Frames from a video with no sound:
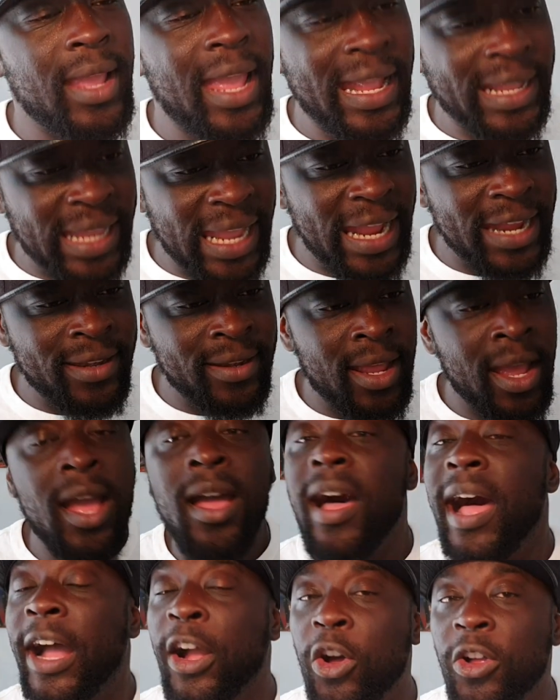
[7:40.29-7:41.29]
Again,
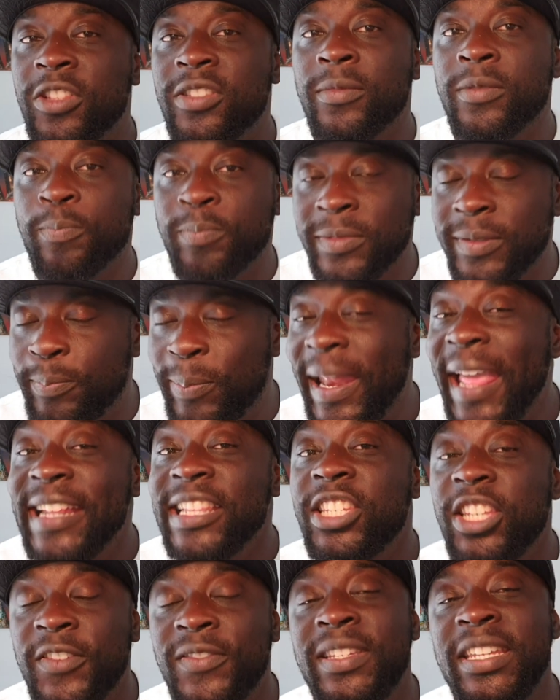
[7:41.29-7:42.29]
I got
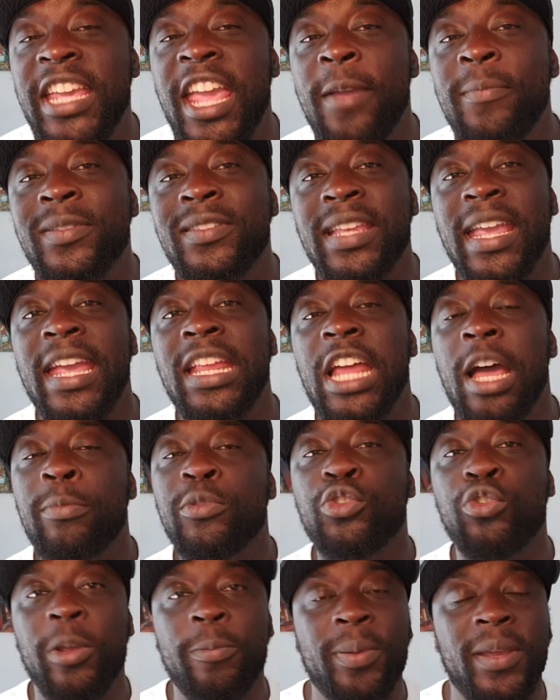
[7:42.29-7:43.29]
plenty of DMs saying
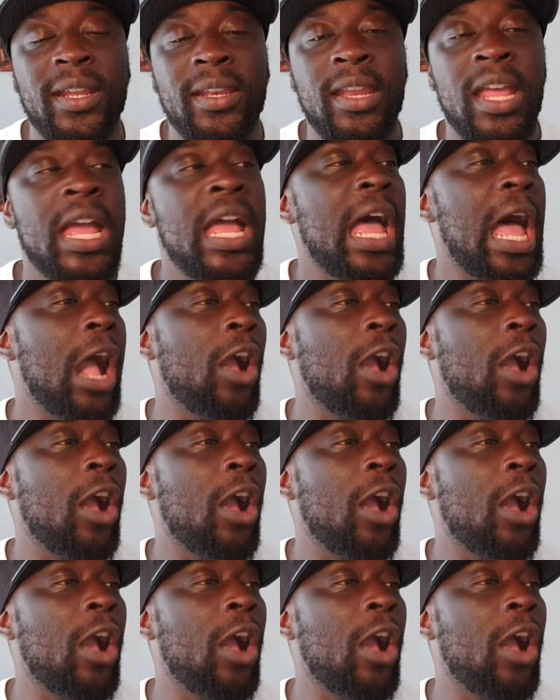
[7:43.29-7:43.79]
I'm tripping.